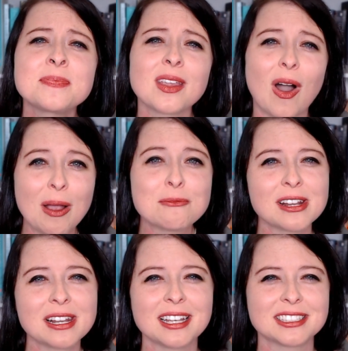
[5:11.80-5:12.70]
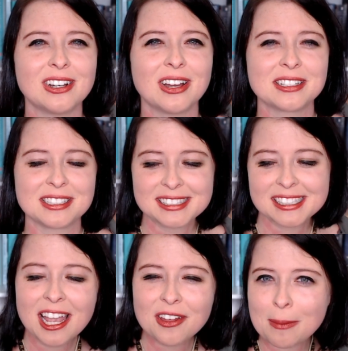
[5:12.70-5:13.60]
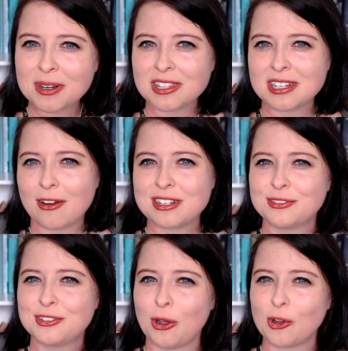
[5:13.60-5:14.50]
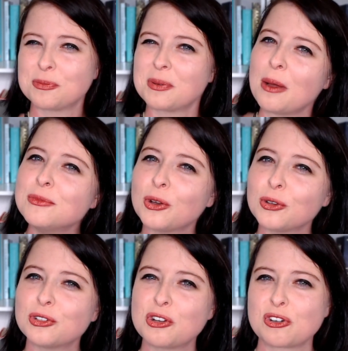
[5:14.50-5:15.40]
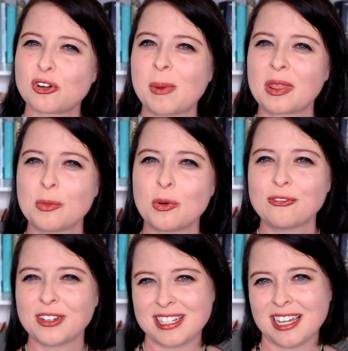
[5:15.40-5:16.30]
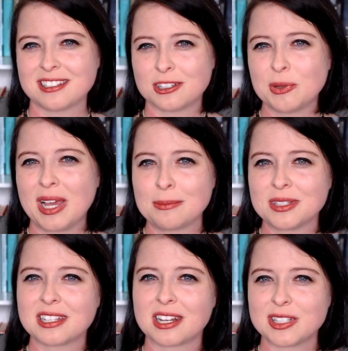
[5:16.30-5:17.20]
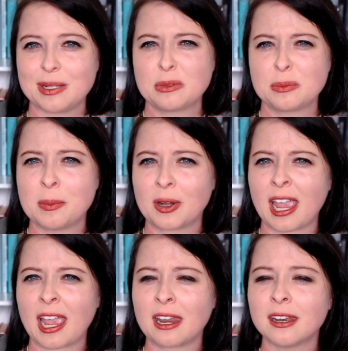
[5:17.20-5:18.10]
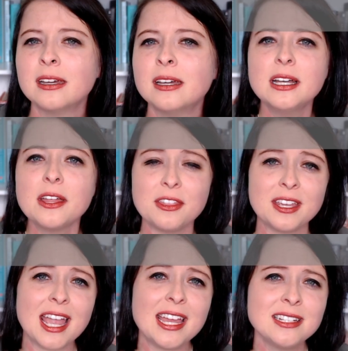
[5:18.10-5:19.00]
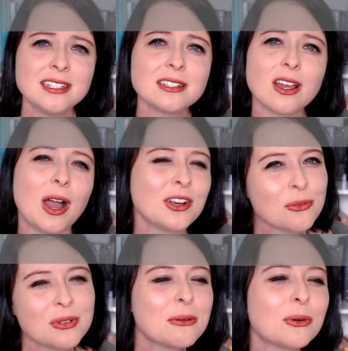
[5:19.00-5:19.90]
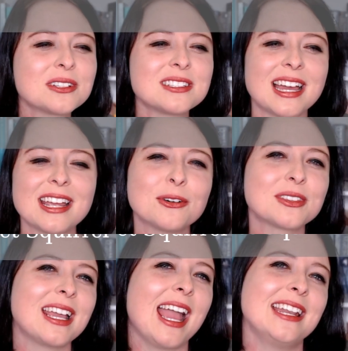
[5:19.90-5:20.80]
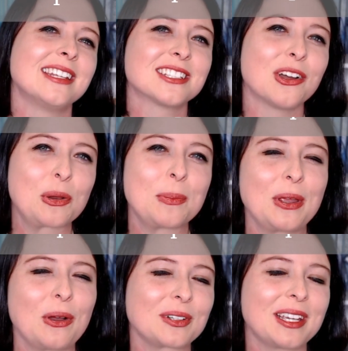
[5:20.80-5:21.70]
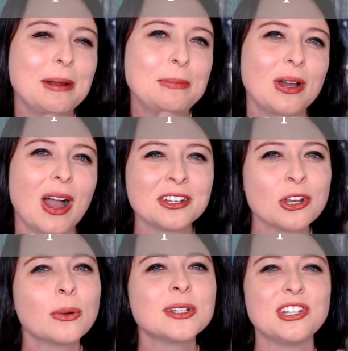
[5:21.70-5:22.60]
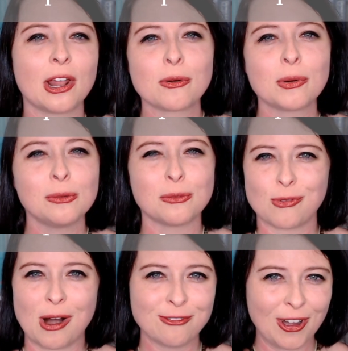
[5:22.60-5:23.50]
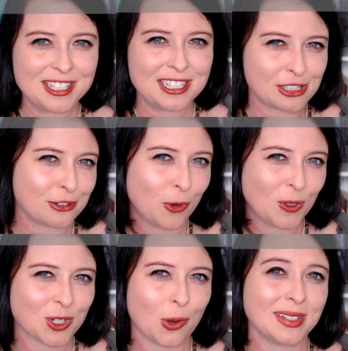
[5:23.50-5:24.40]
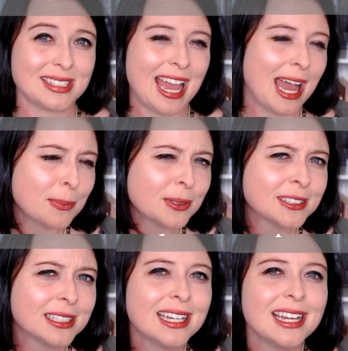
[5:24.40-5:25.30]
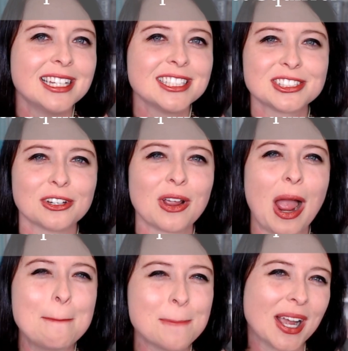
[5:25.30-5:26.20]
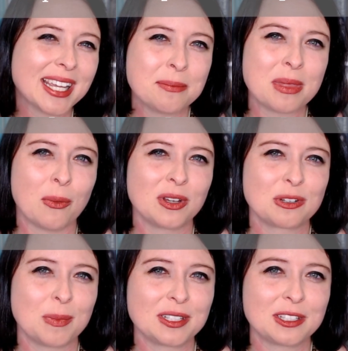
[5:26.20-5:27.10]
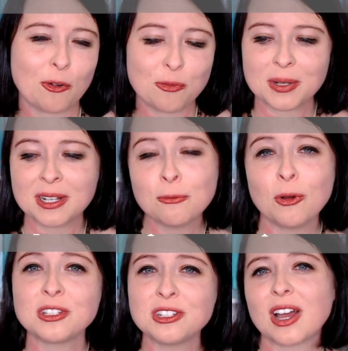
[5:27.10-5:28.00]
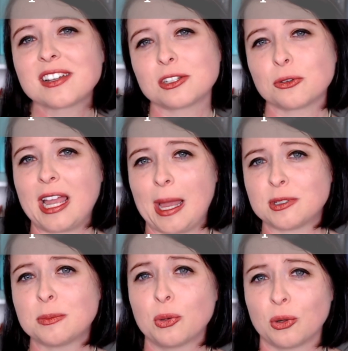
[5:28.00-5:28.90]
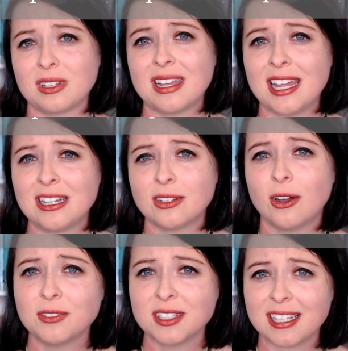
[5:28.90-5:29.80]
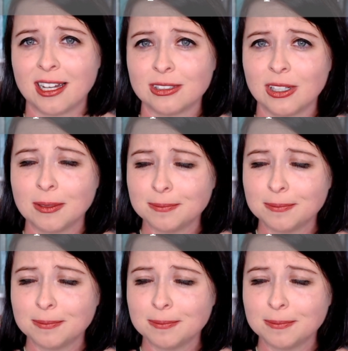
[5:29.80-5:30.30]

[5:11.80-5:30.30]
I'm really excited to see how that bit of the narrative goes, but I'm not so sure about the more fantastical elements that I seem to be bringing in. The end, I don't really want to say what the end is going to be on camera. I know a general rough idea of what's going to happen, so I might keep that one to myself, but it was a nice little cap to put on the end of this outline.